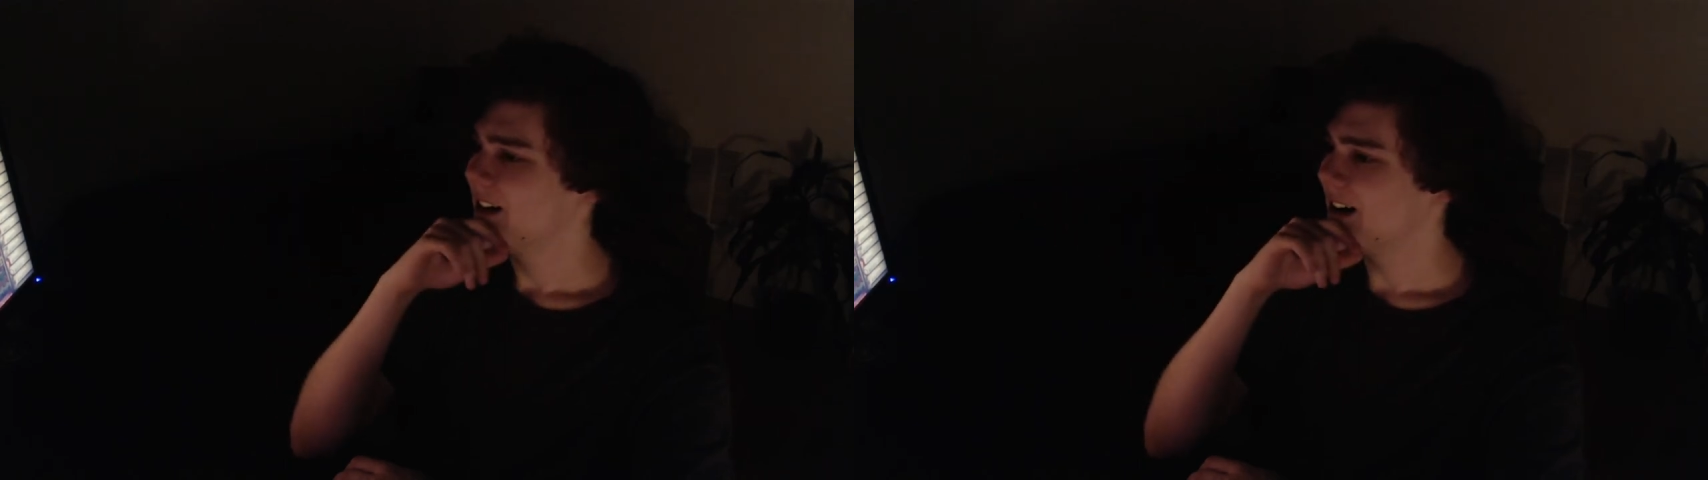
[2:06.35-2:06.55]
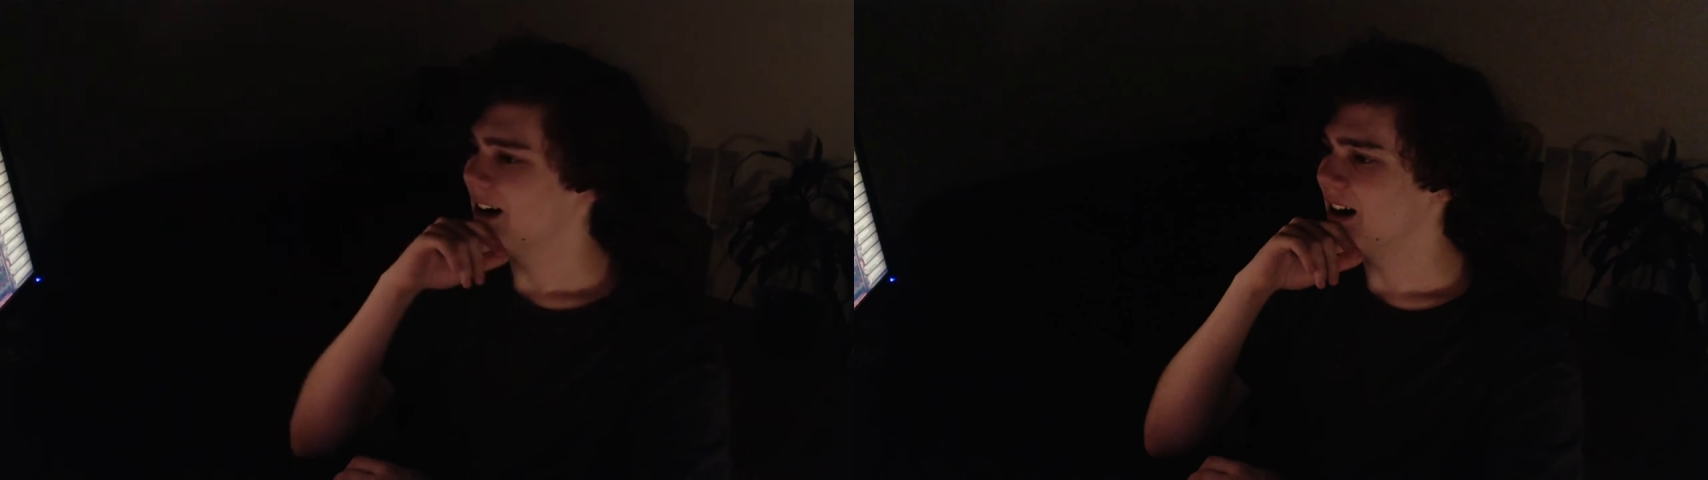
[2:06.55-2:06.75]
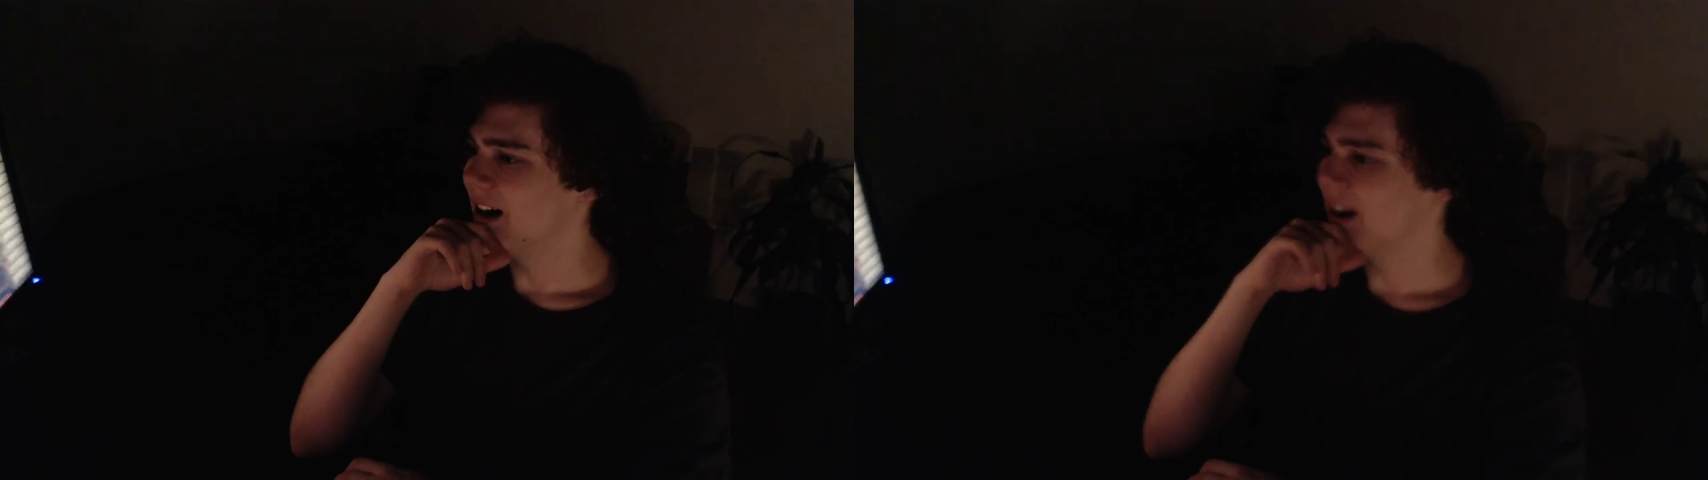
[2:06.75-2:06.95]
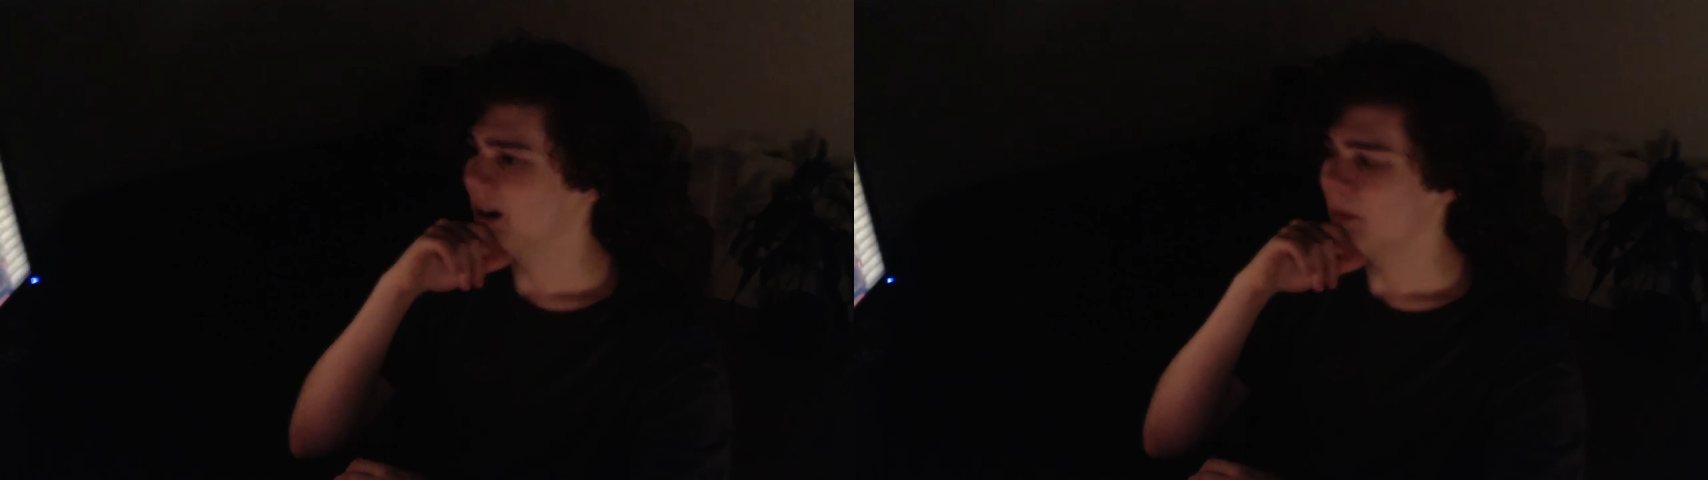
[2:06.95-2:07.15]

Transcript: Uh,